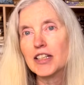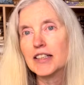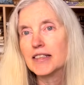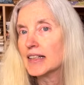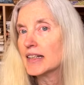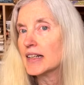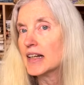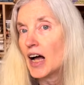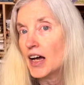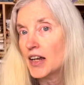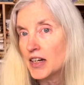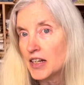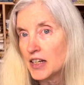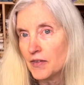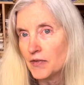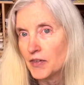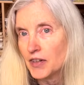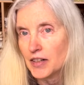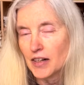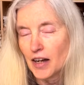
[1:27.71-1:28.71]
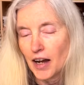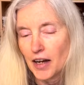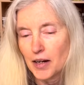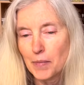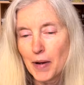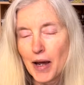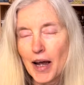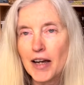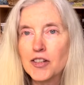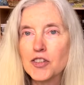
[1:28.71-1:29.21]
It's an uneven 9
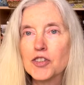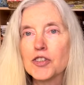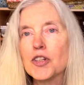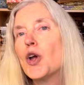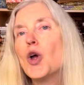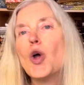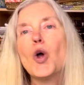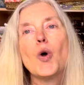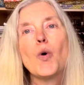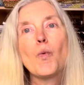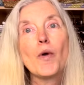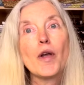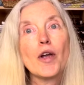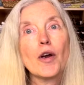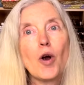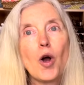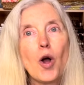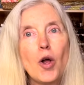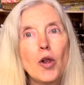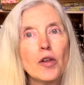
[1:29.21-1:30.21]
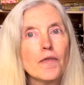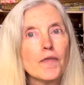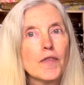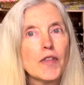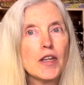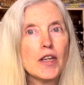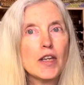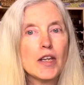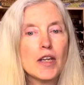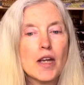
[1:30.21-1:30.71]
patch where all of
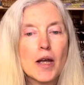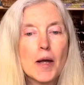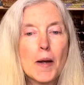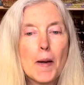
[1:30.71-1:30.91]
the